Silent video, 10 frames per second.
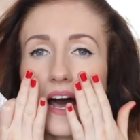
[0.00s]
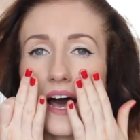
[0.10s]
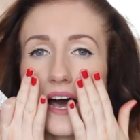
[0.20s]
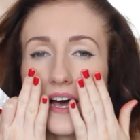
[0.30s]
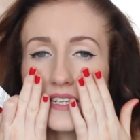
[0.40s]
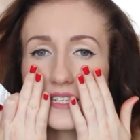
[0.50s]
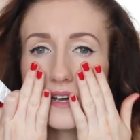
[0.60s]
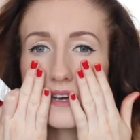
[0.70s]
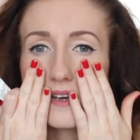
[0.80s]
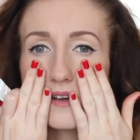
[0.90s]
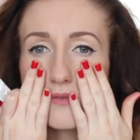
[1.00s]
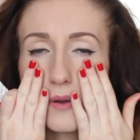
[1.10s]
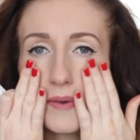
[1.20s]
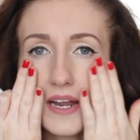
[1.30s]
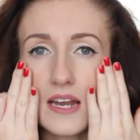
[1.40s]
and
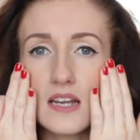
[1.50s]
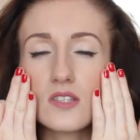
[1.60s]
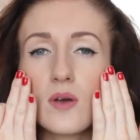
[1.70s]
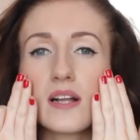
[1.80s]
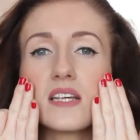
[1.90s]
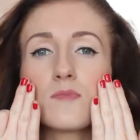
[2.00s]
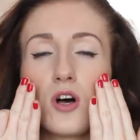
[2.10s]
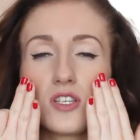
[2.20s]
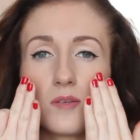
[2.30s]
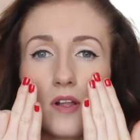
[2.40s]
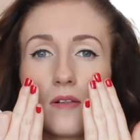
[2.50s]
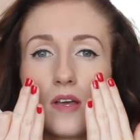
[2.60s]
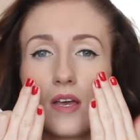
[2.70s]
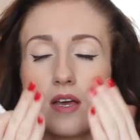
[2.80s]
rub it in as quickly as possible